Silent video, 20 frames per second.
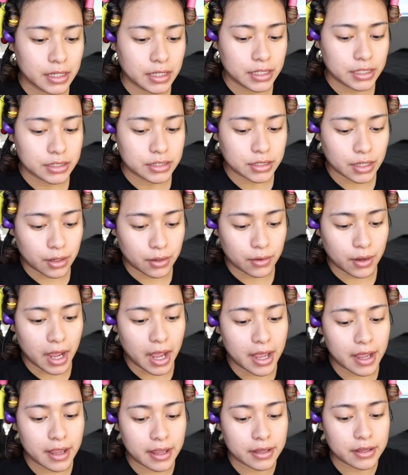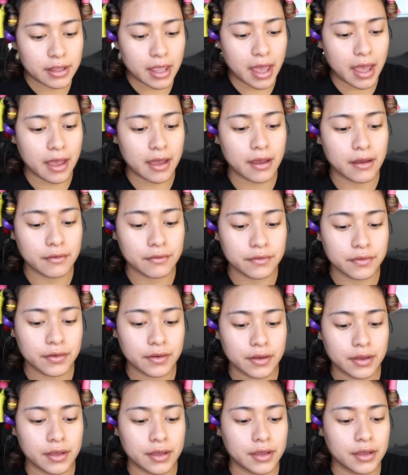So I have
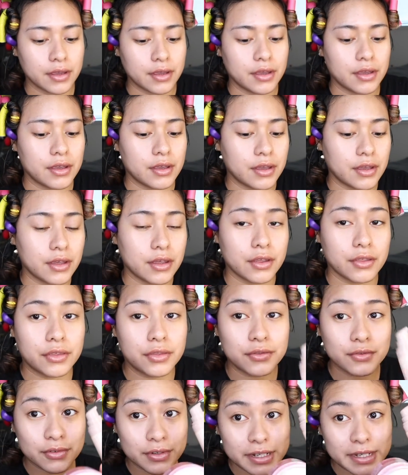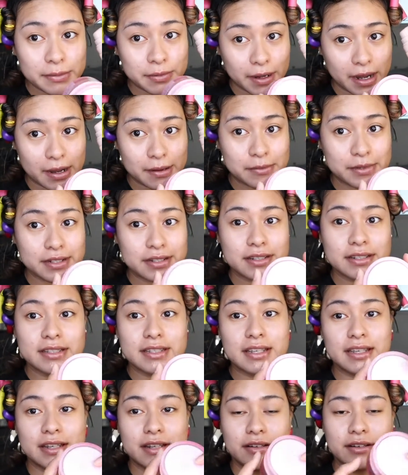3 primers
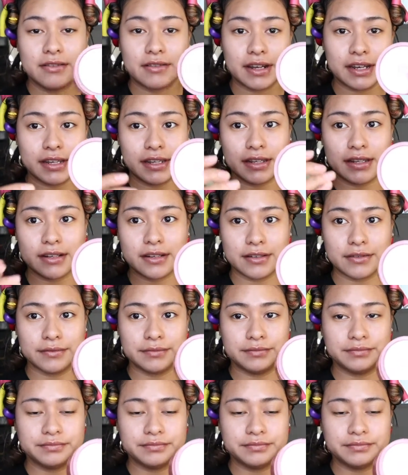right here